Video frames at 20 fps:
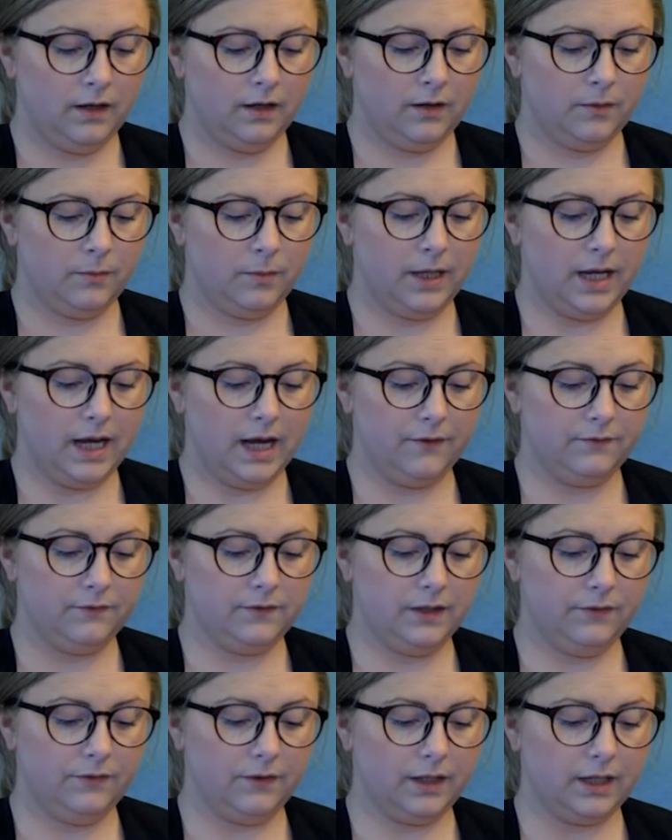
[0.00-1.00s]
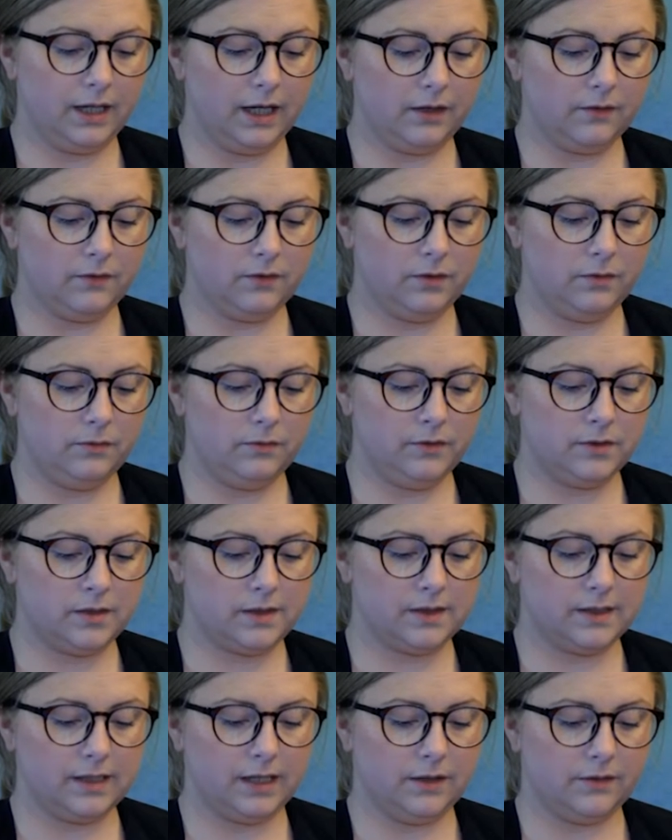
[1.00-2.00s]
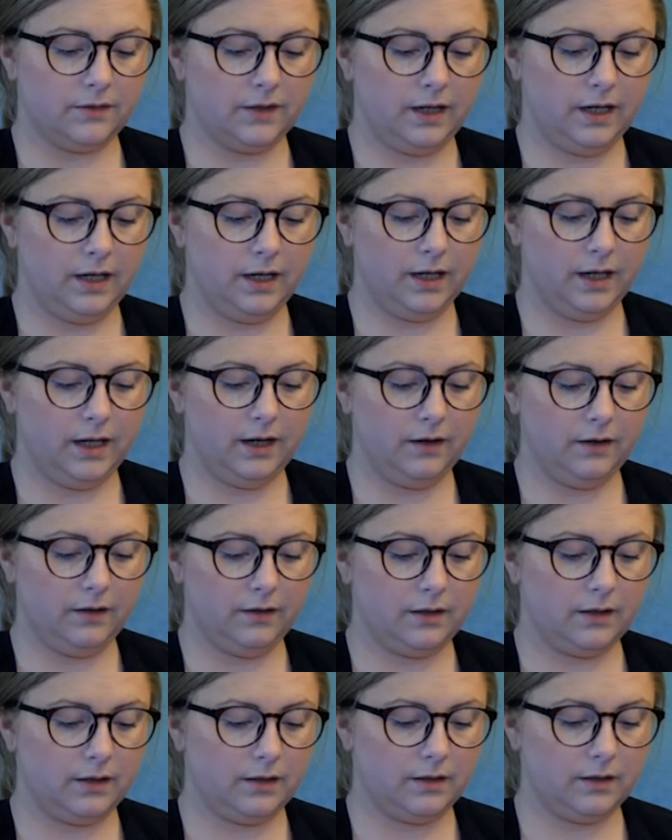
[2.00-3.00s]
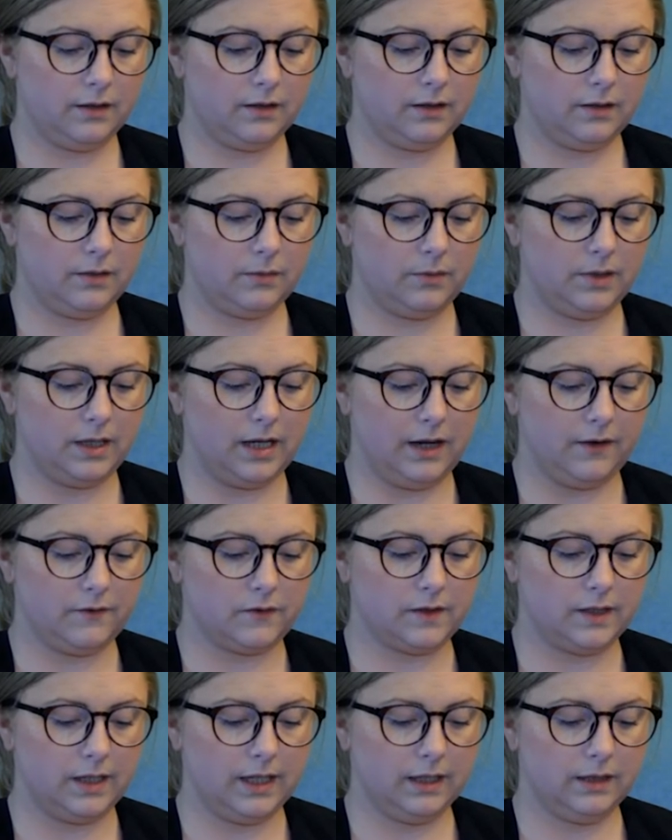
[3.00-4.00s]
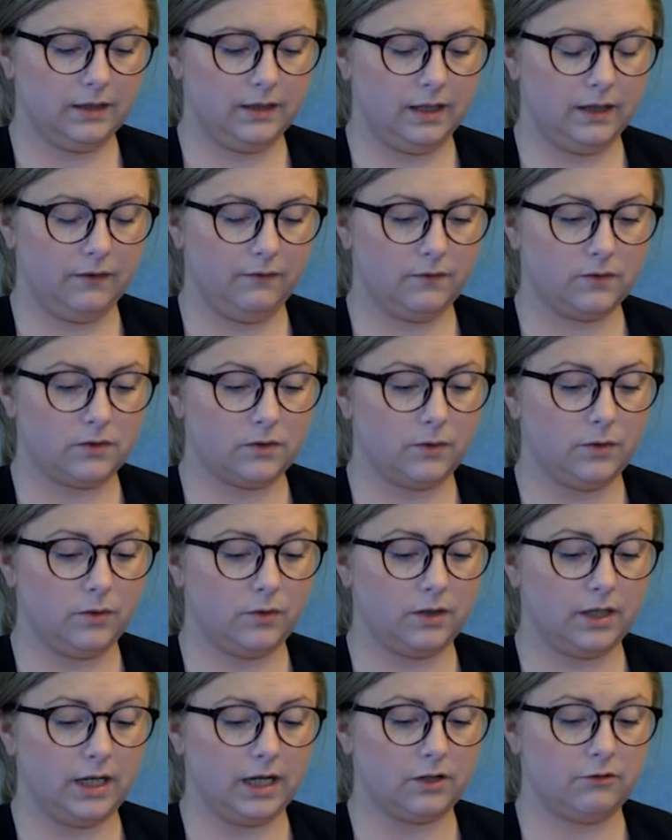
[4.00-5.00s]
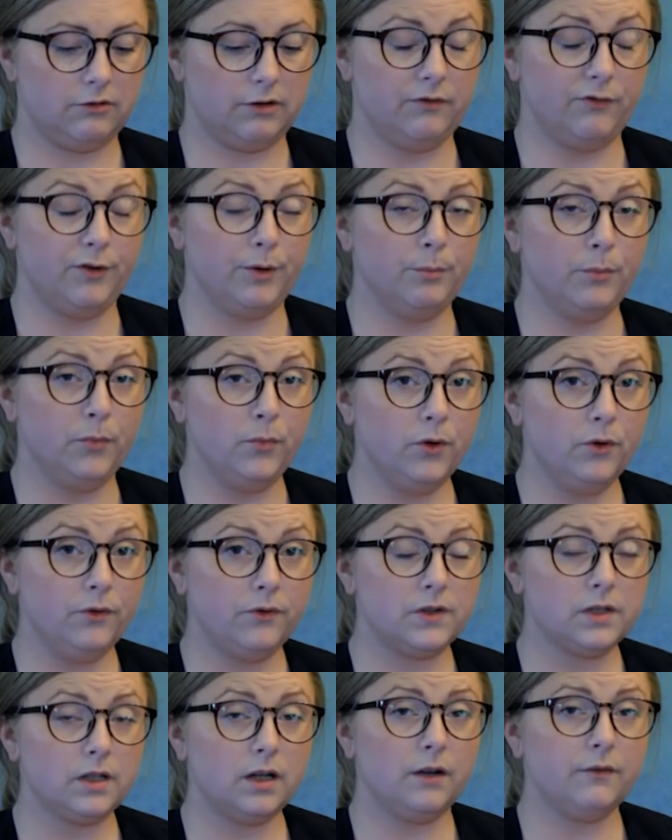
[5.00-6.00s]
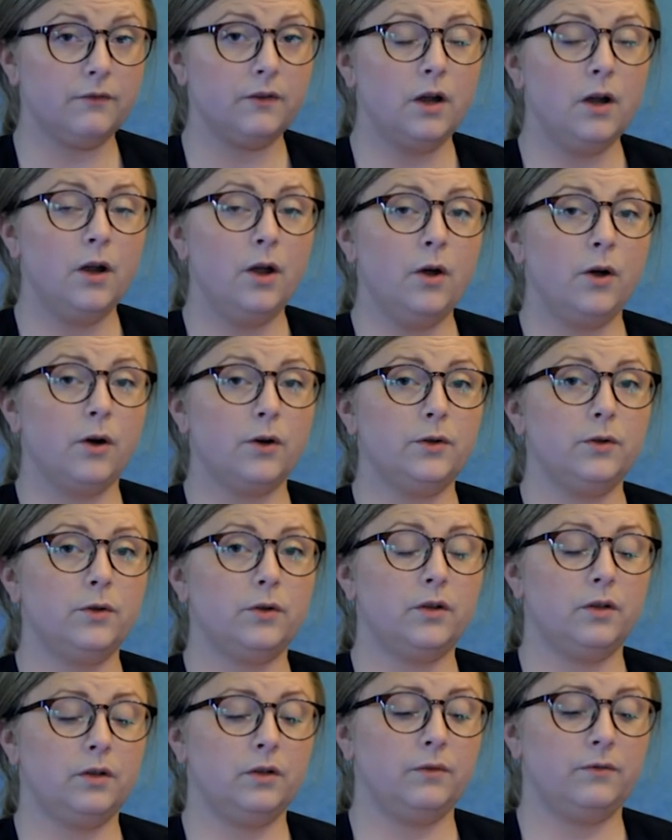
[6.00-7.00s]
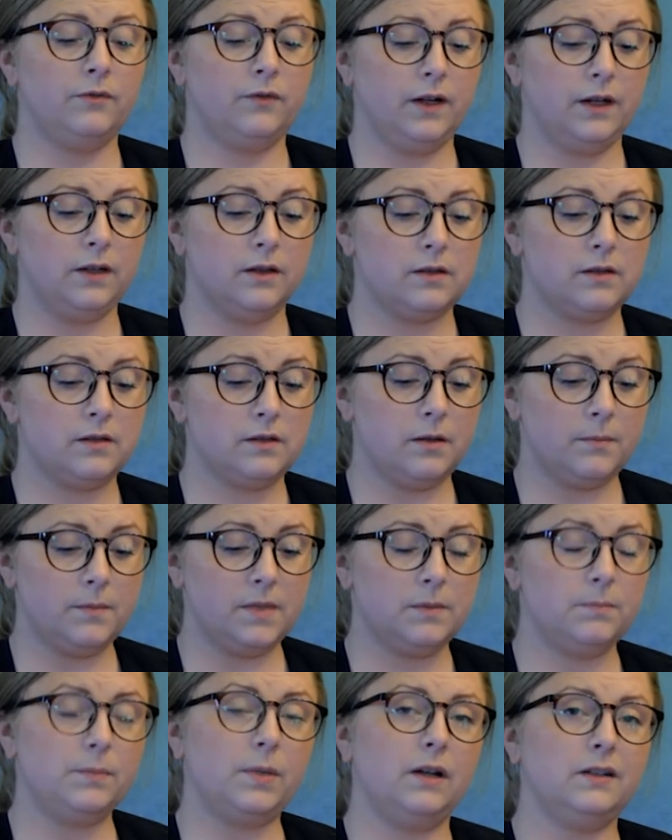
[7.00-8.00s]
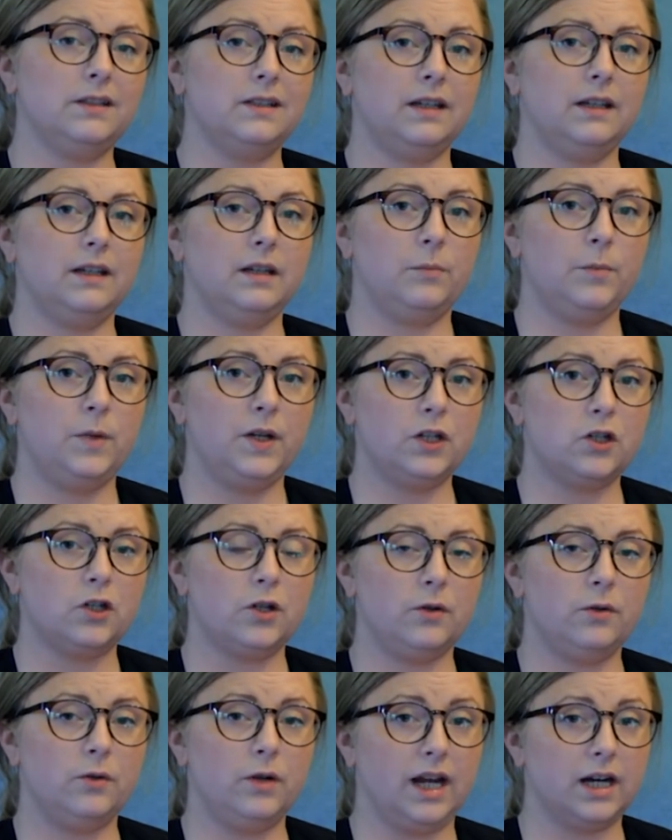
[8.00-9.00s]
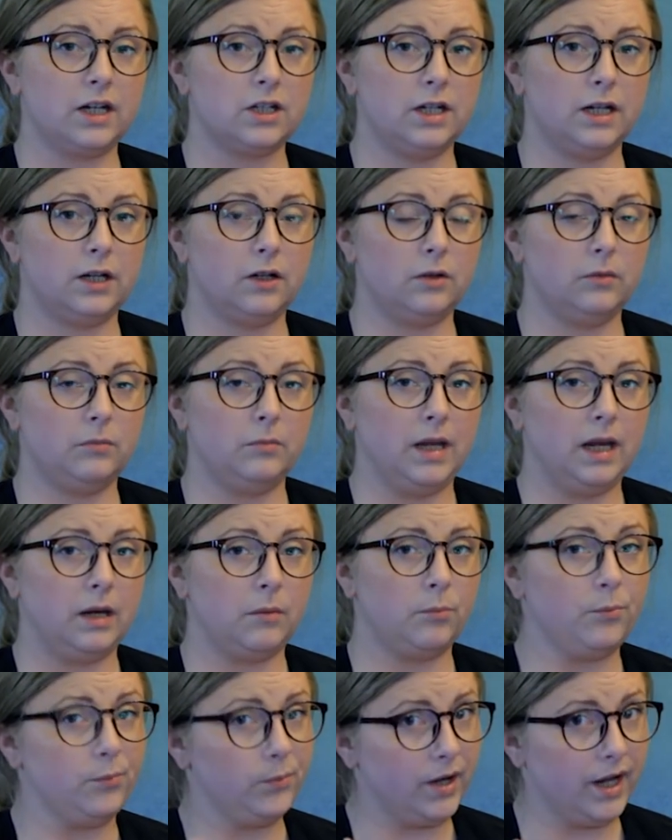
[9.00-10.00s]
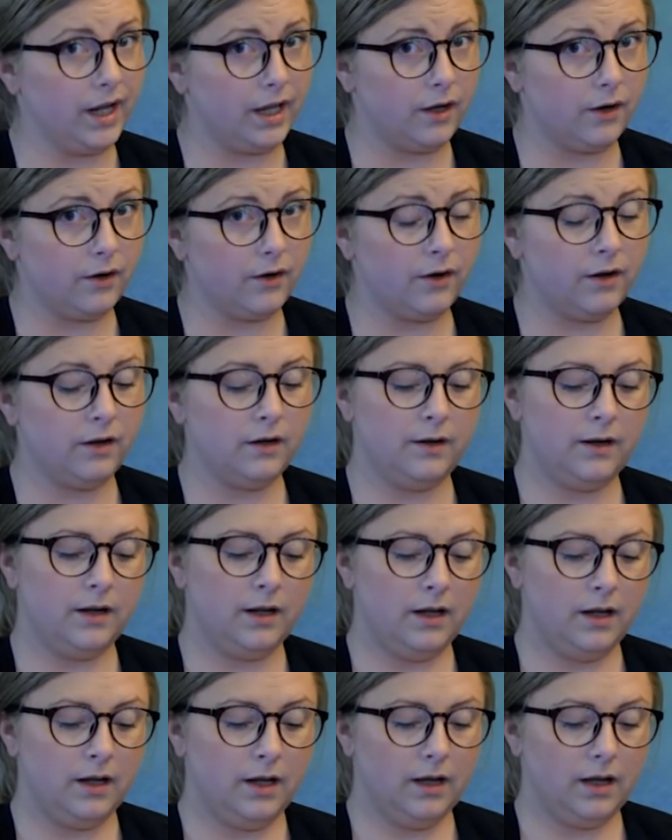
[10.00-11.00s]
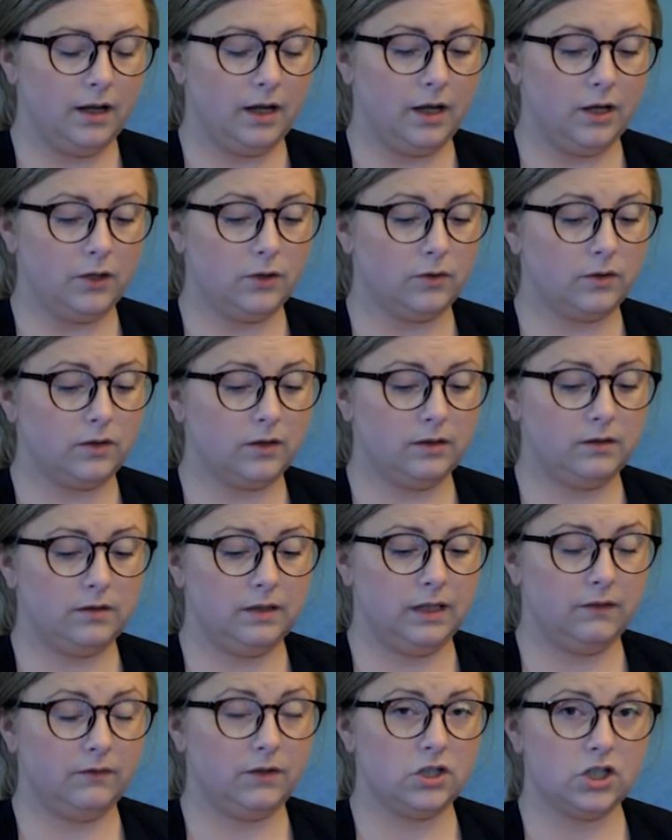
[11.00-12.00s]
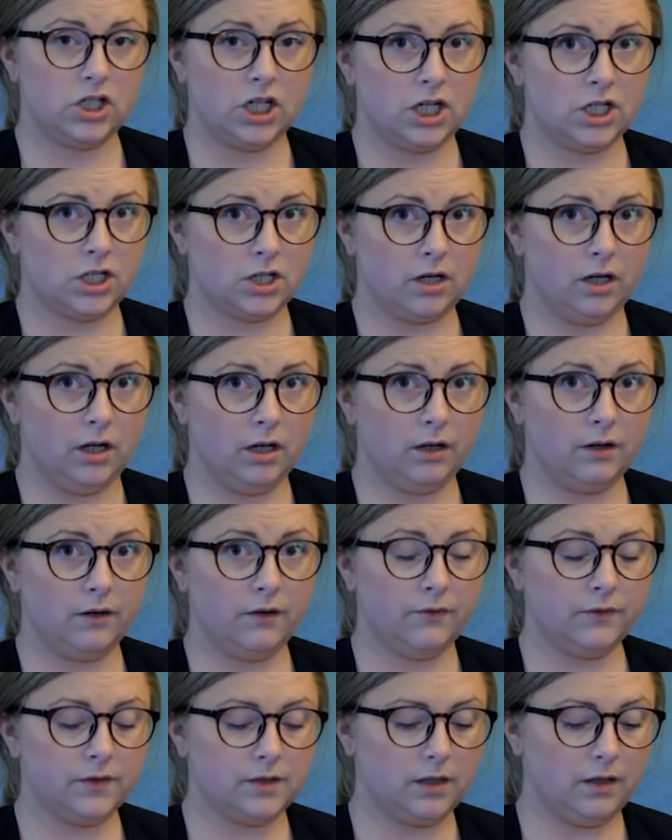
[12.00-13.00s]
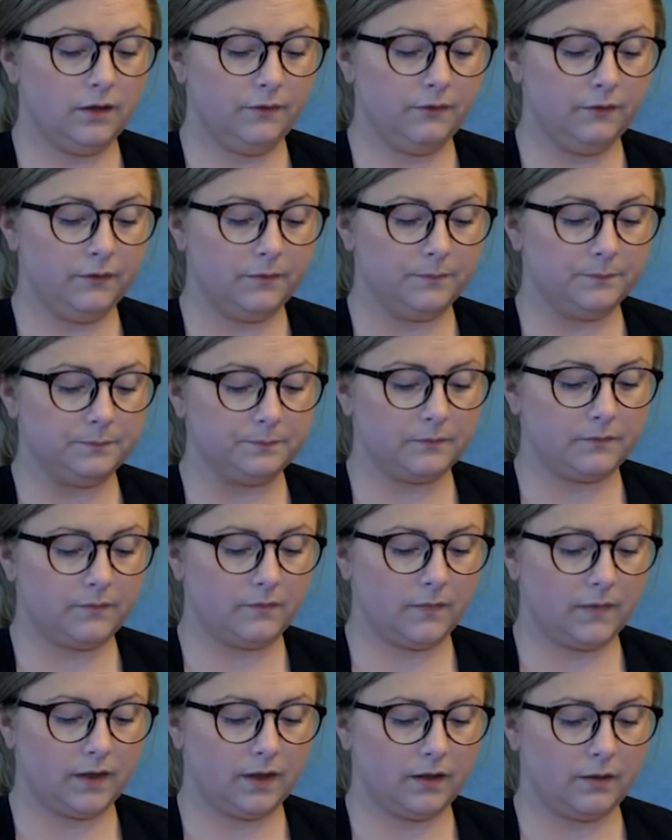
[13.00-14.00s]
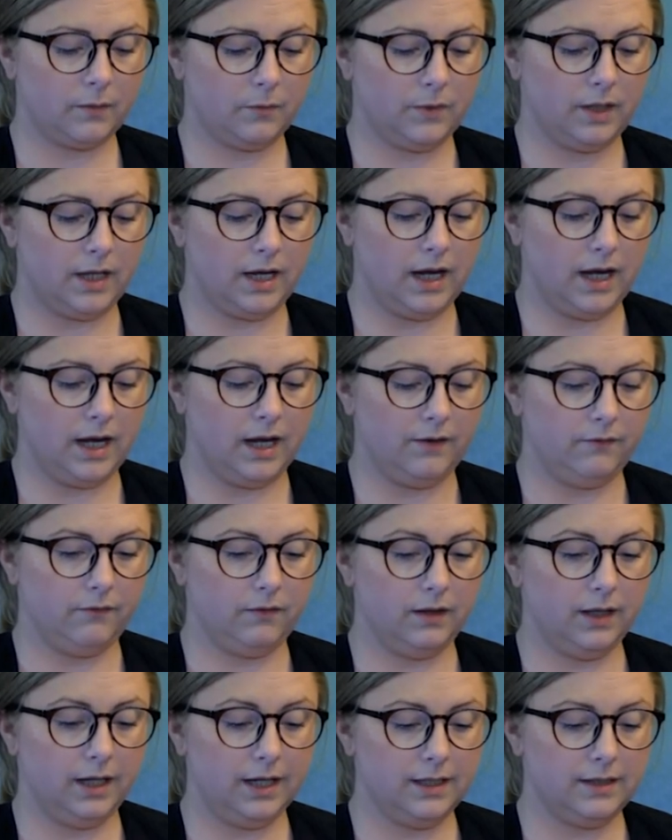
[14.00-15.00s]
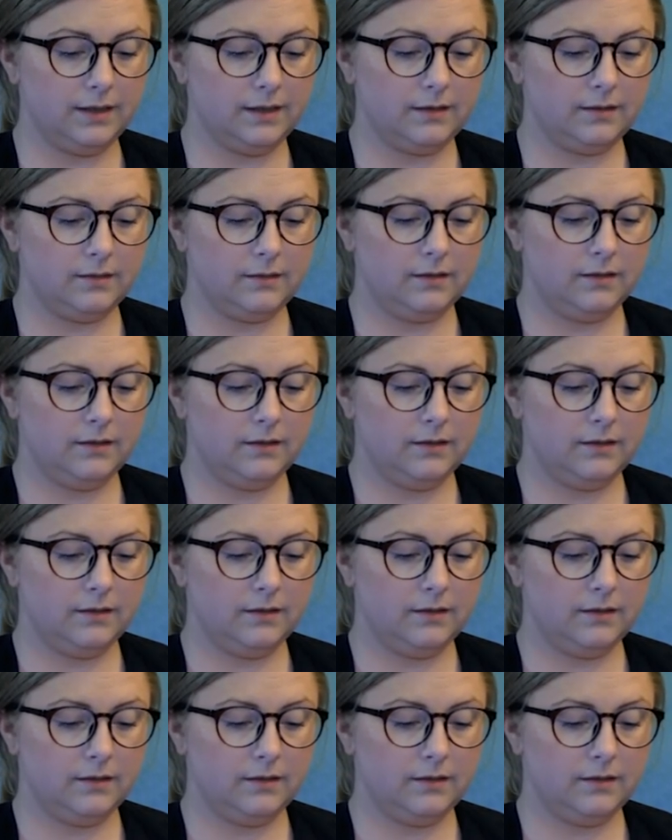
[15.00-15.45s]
We have different kind of tools down here. We have selective, so you could actually remove stuff, or you could find some spot in the picture you actually could make brighter. You could even change the color of stuff. We have light.